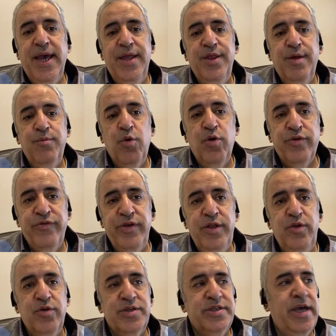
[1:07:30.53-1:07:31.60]
and the more
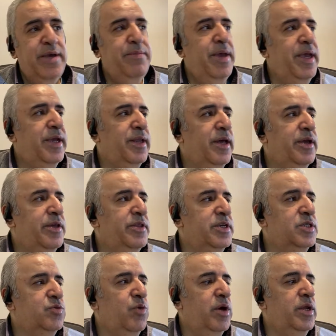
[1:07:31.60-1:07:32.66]
videos I make like
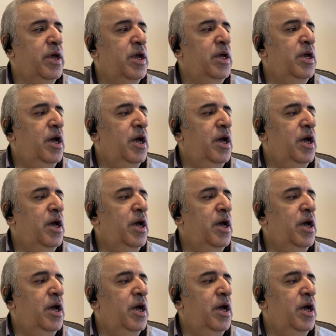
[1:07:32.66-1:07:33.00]
this one.